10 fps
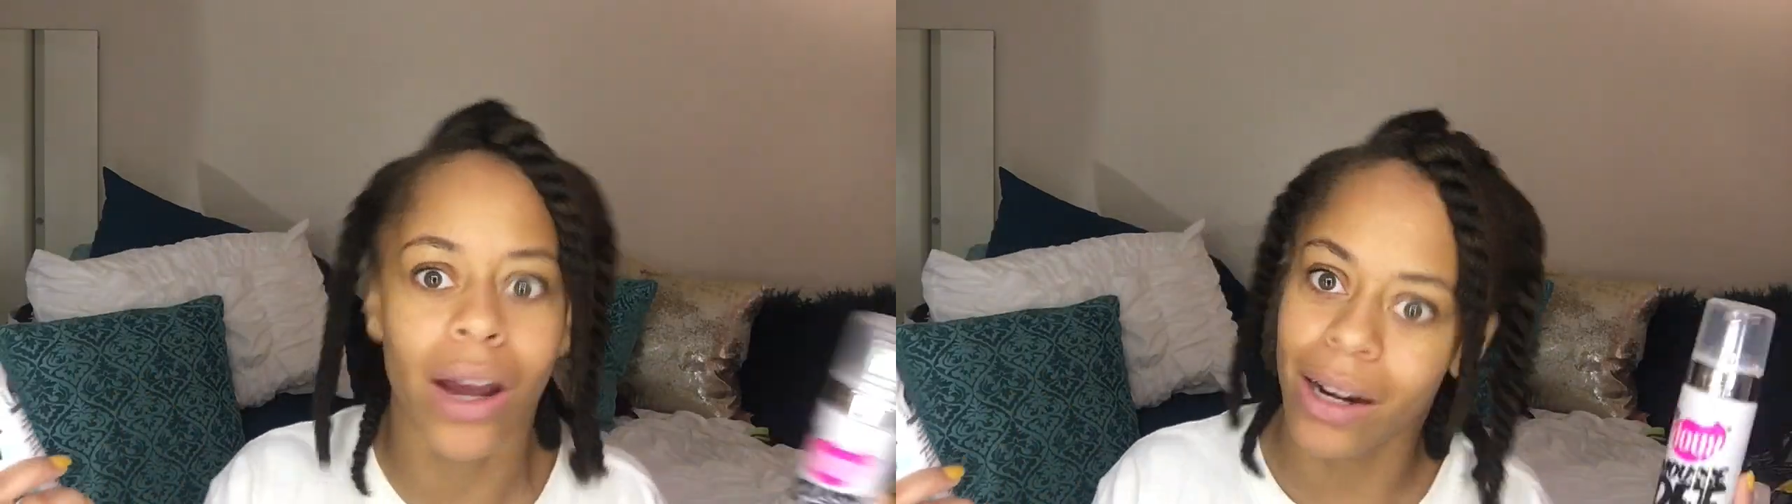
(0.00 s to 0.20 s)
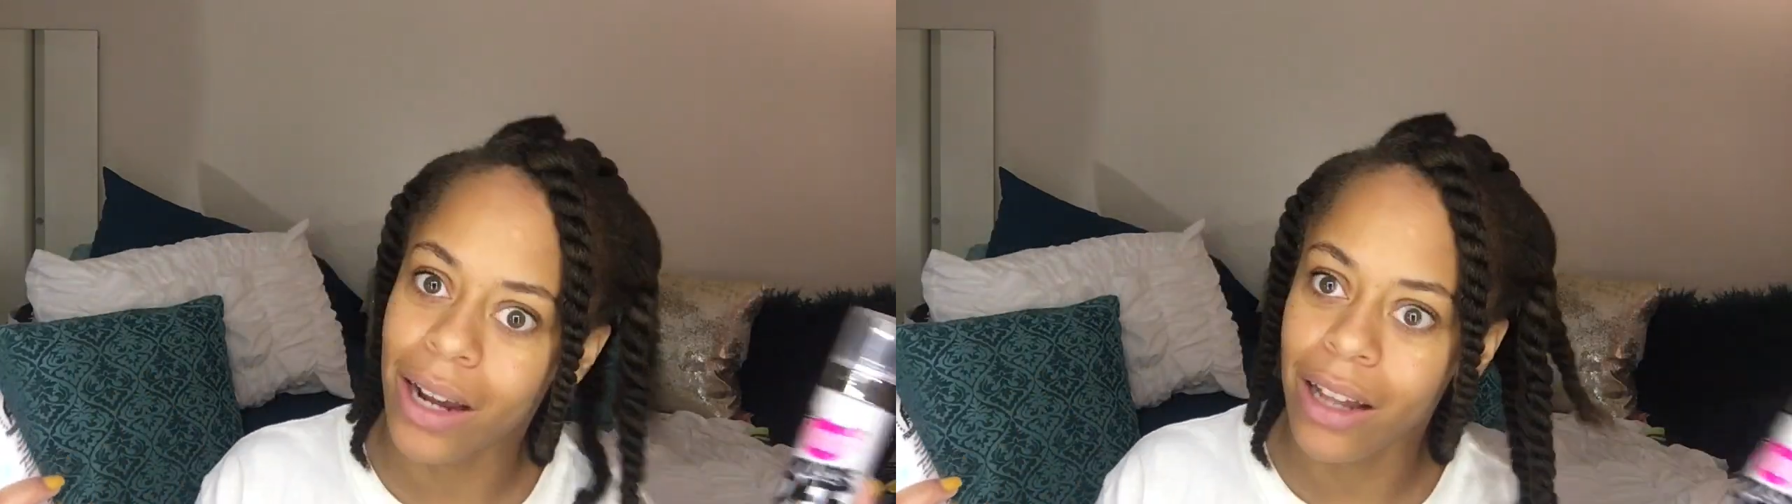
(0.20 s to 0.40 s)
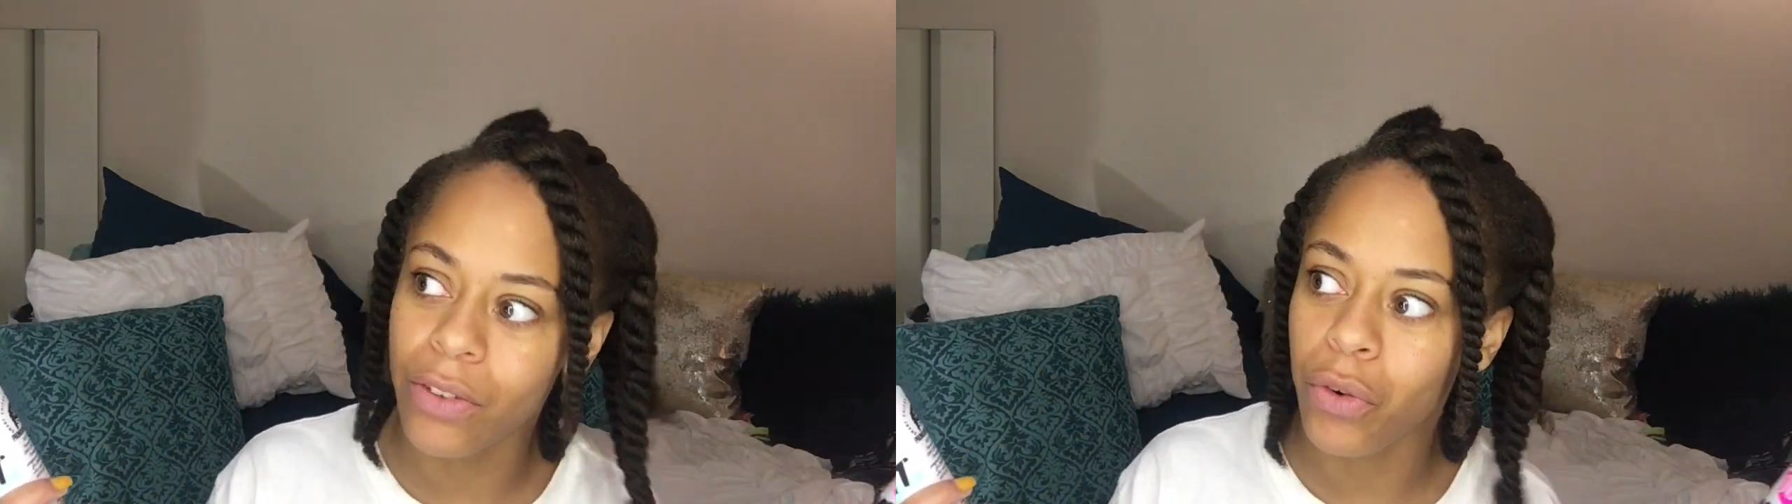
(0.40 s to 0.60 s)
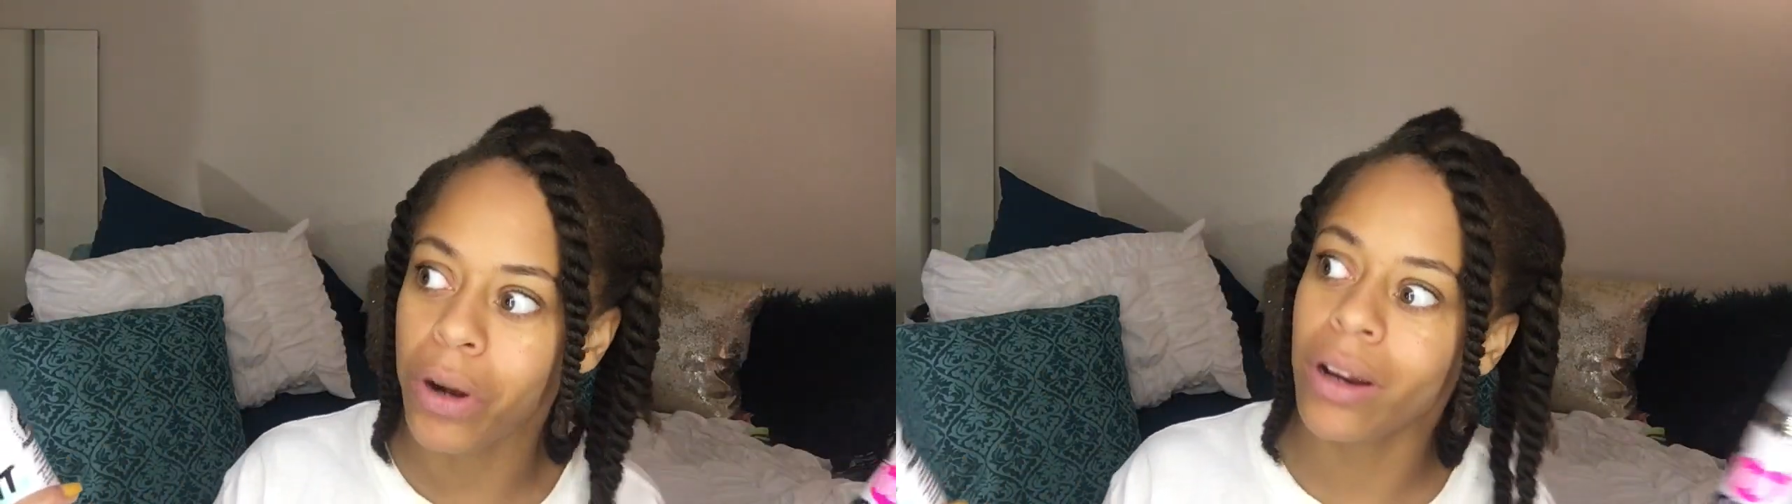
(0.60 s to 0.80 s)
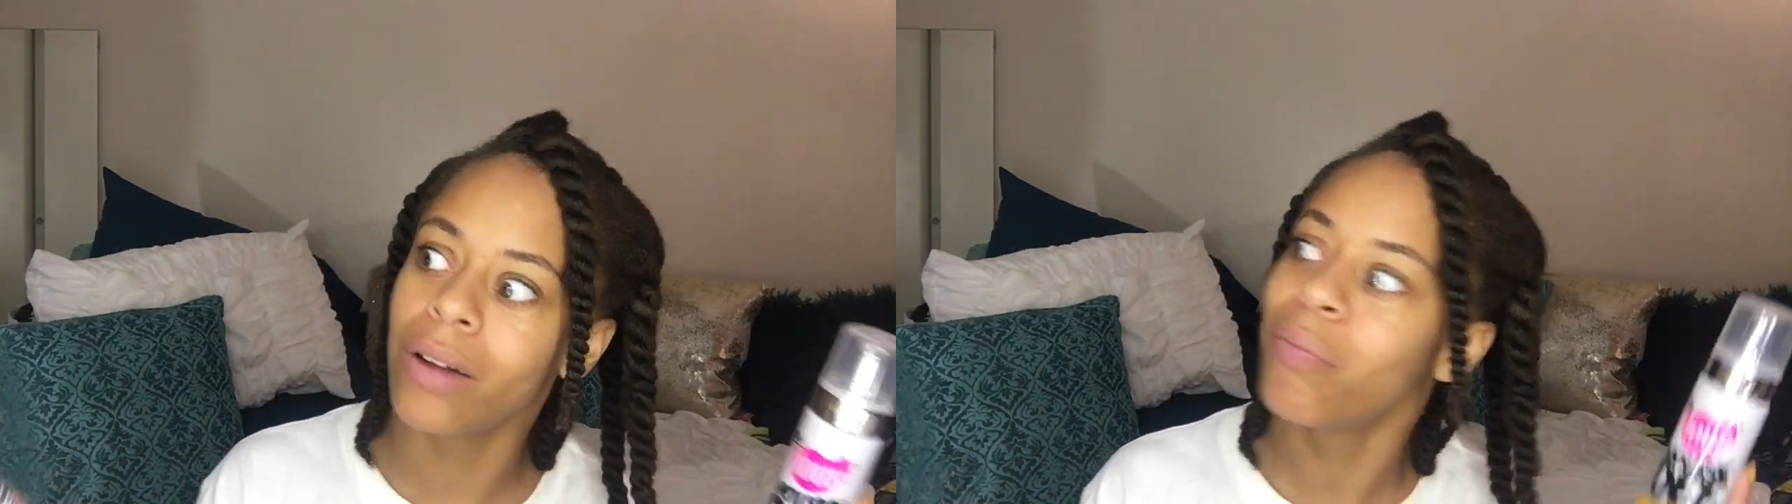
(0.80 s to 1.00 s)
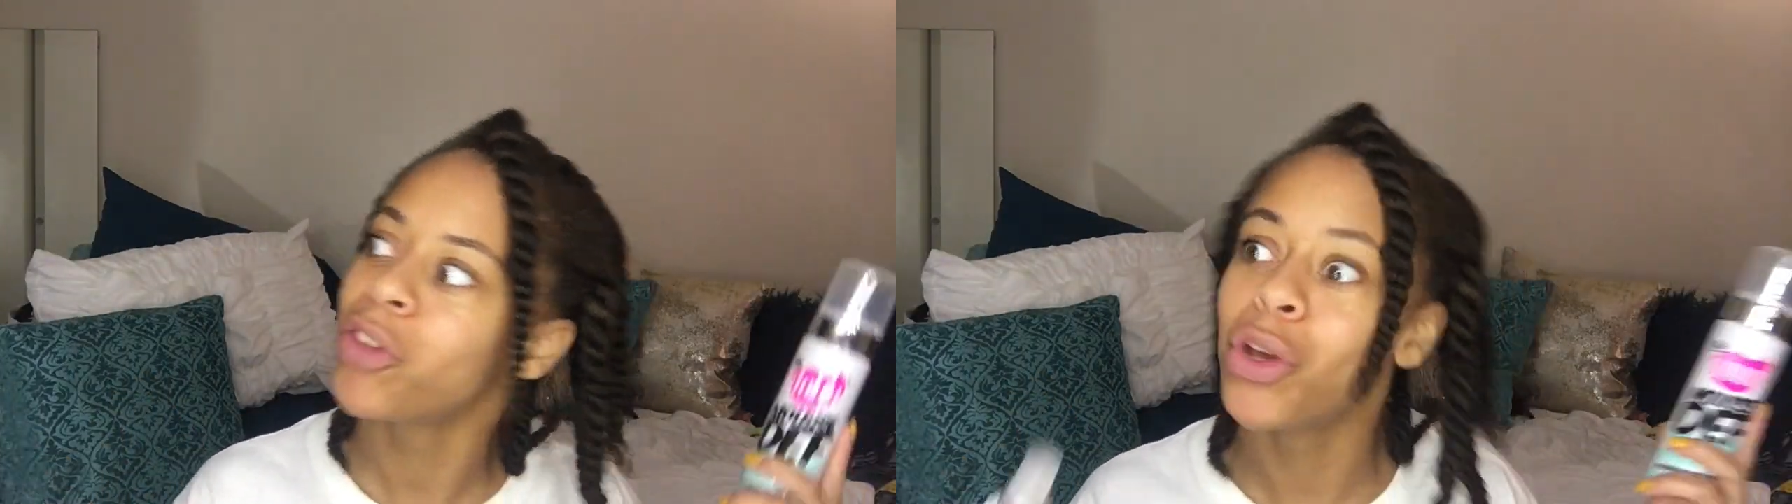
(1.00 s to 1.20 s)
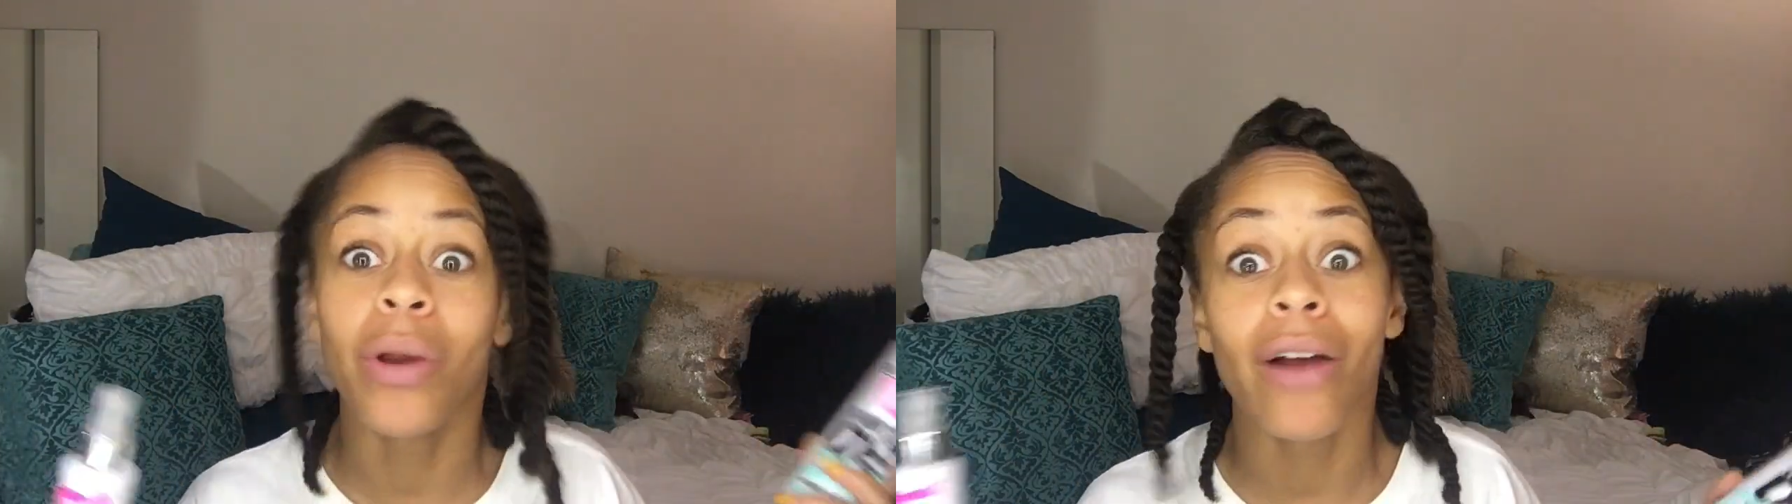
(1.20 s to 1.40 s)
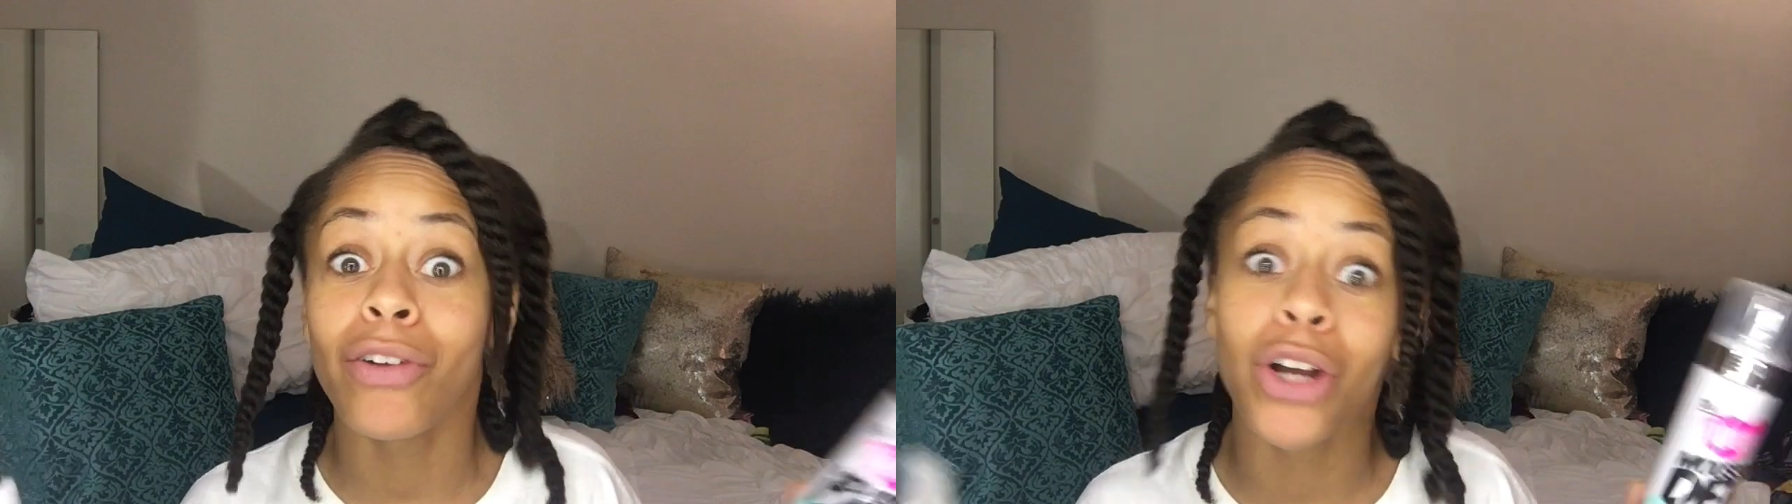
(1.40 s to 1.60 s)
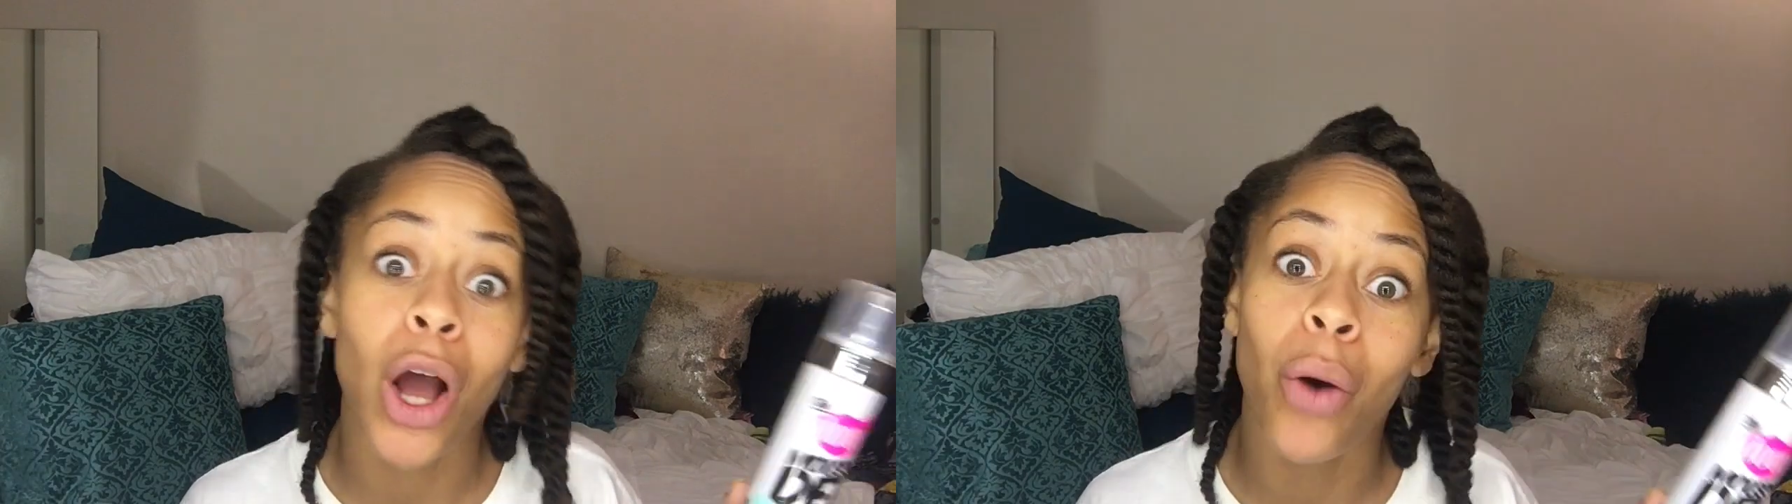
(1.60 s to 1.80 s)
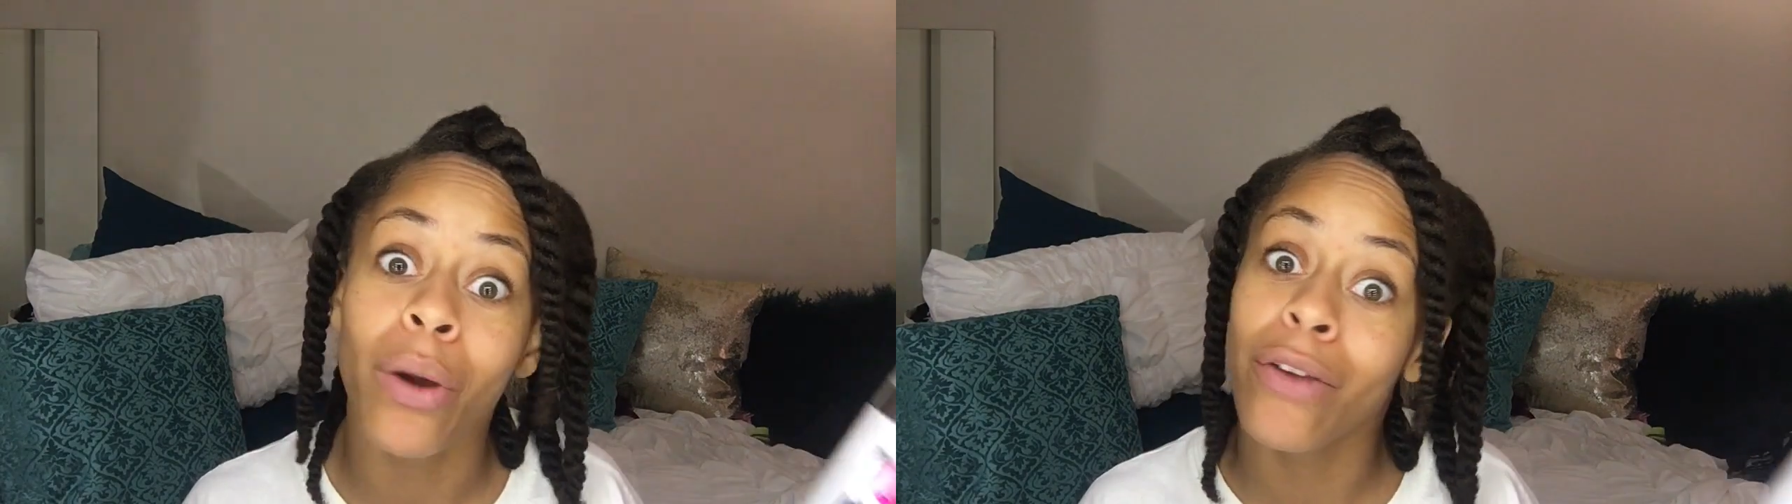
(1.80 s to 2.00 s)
And in California, you never know